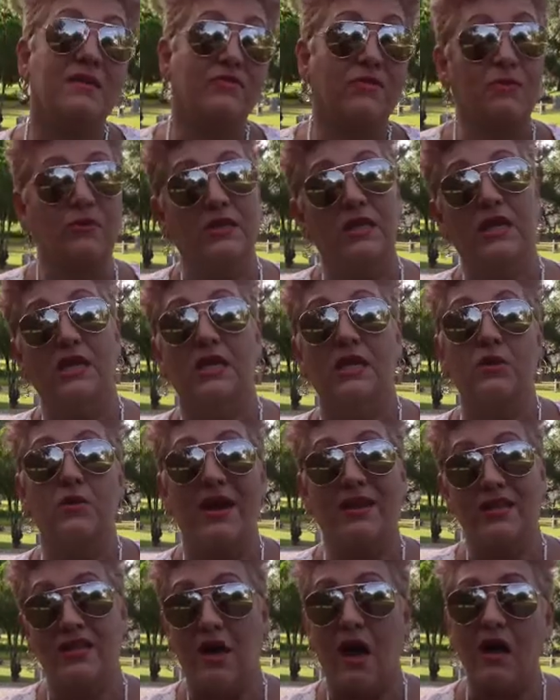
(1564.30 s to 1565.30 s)
if you were lucky you
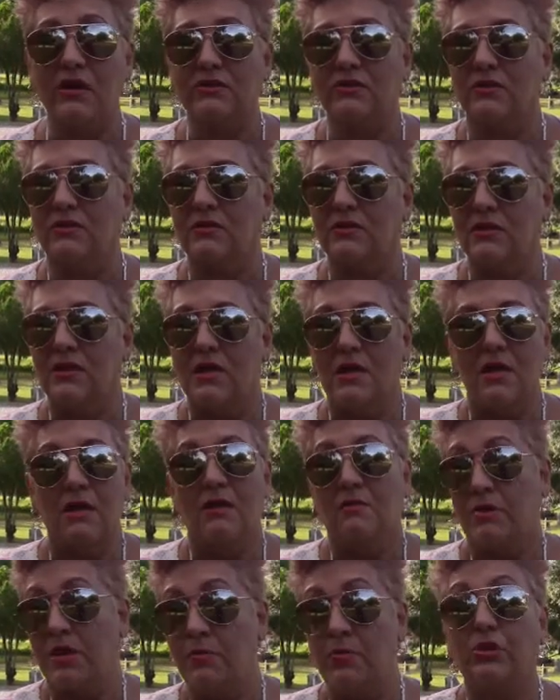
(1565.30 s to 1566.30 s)
had a doctor,
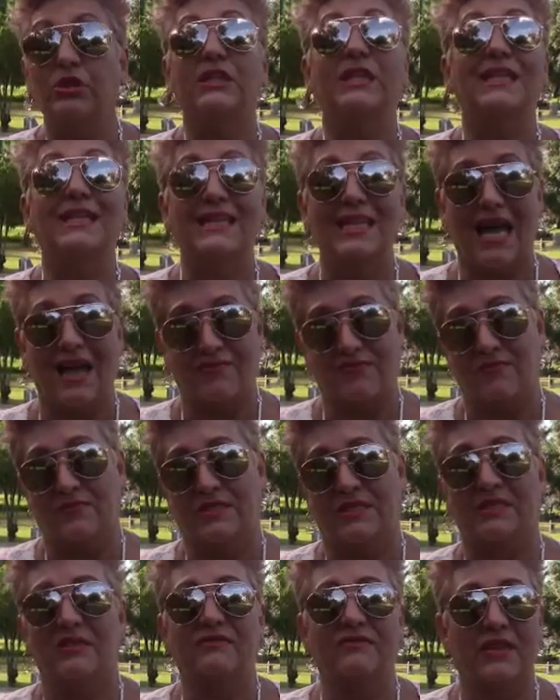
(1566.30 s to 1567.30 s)
people did die from
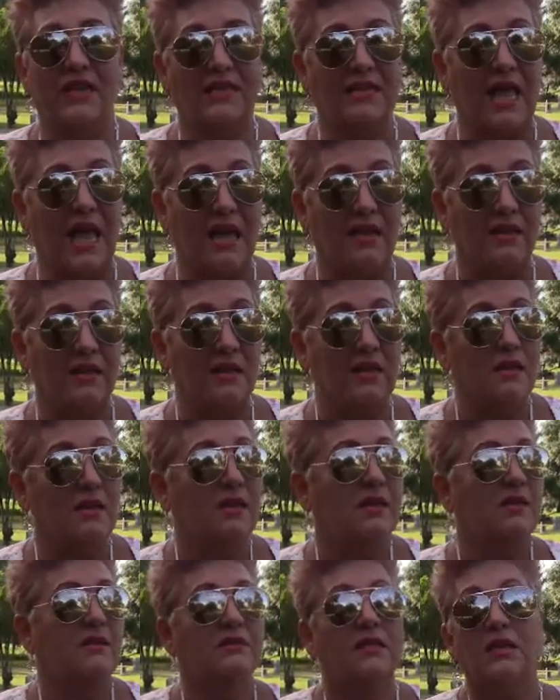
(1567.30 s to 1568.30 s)
stuff like that.
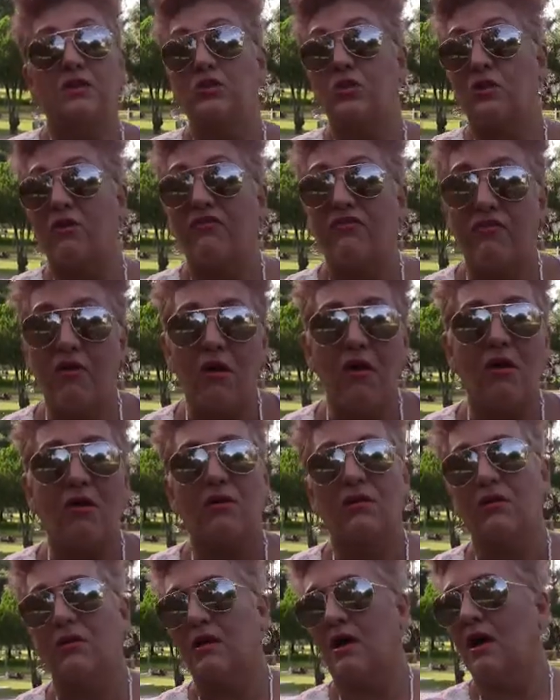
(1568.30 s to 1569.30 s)
They took a
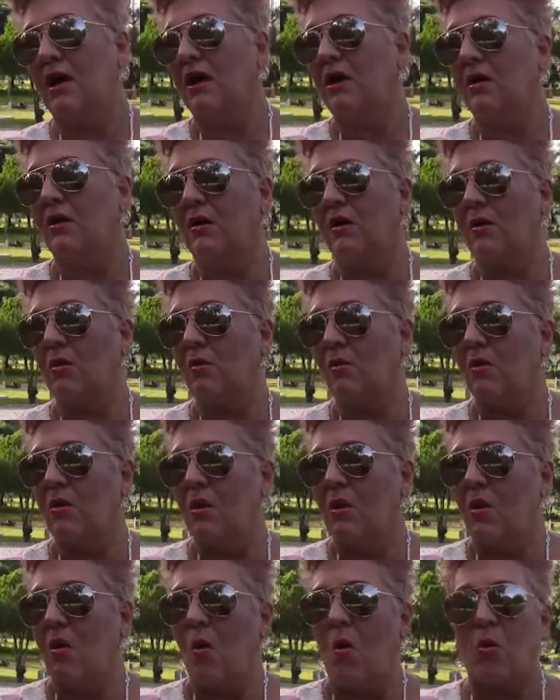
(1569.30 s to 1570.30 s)
fall
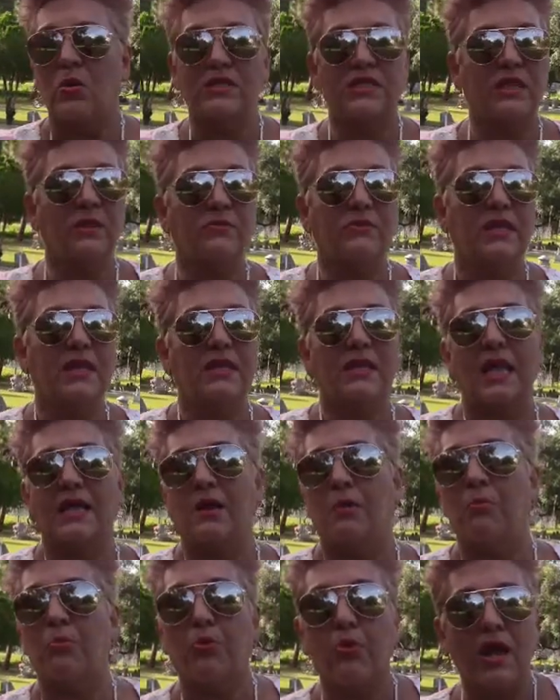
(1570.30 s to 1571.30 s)
or something like
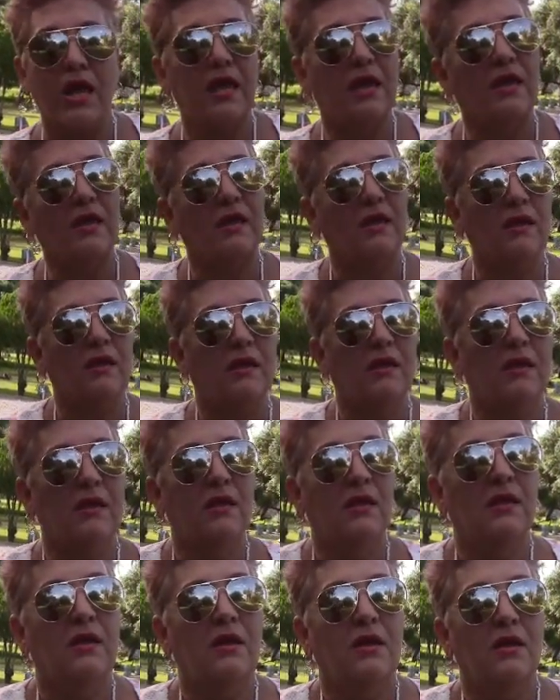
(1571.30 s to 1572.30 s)
a break,
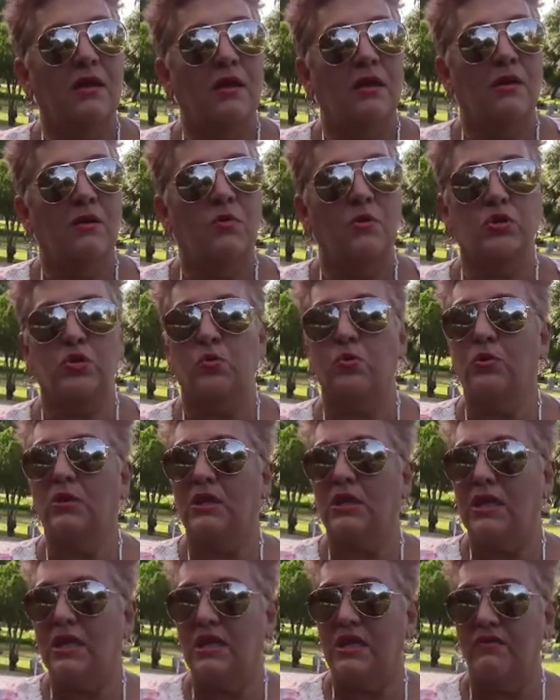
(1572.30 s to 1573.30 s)
which
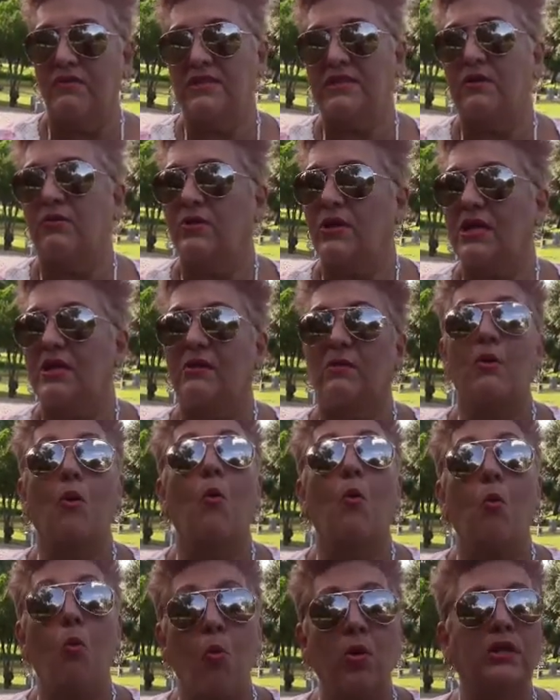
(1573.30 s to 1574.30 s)
really in and of itself
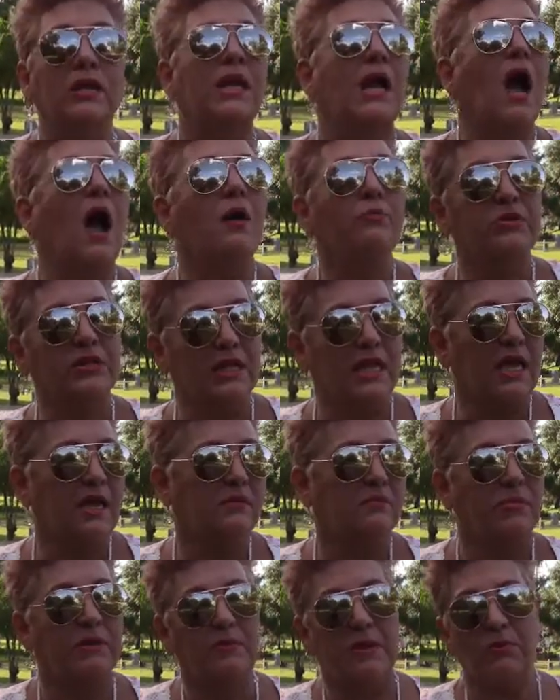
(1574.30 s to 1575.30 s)
would
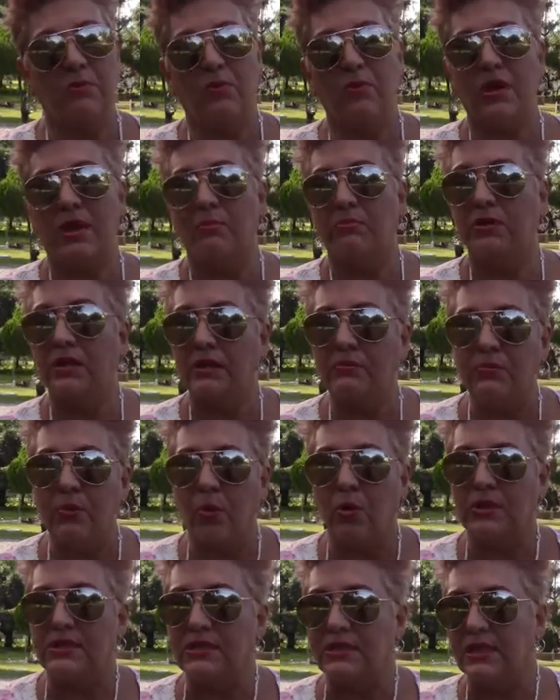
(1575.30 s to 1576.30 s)
complicate. People would get blood
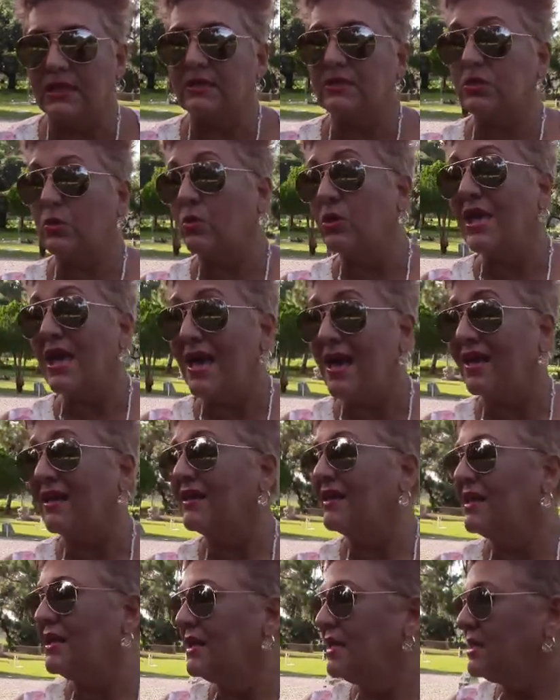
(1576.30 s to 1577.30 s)
poisoning. So yeah,
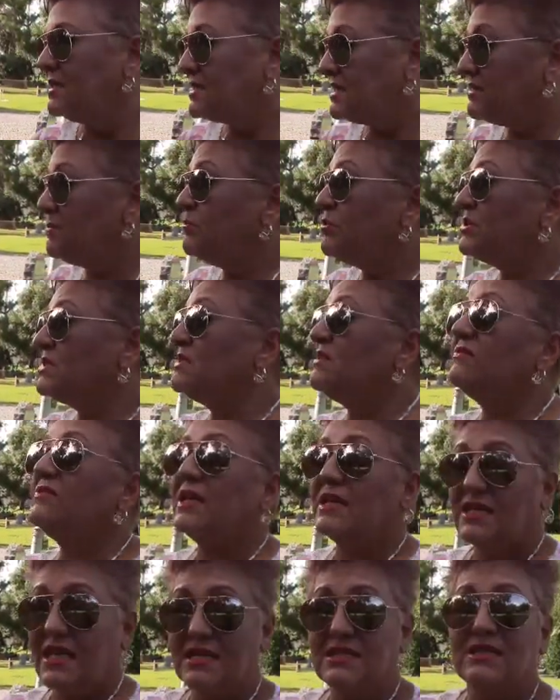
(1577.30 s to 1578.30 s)
simple stuff
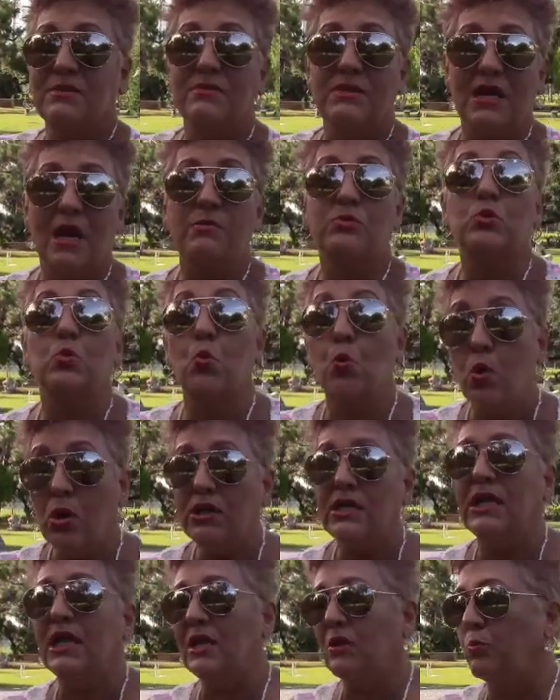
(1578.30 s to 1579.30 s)
like that sometimes
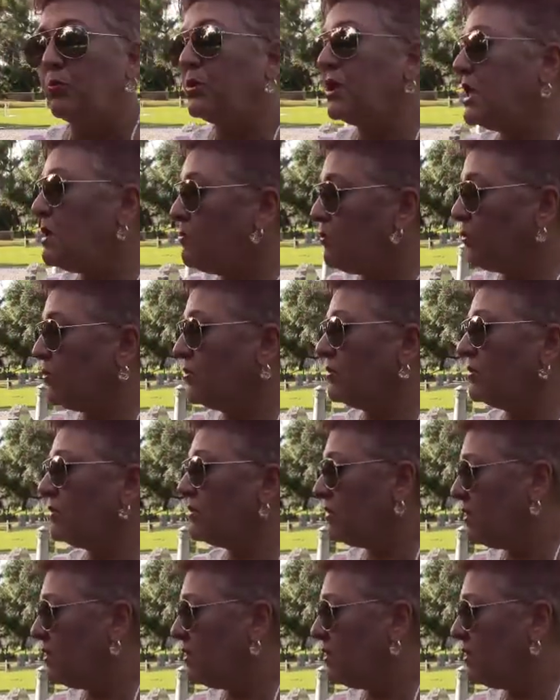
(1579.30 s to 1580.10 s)
would kill people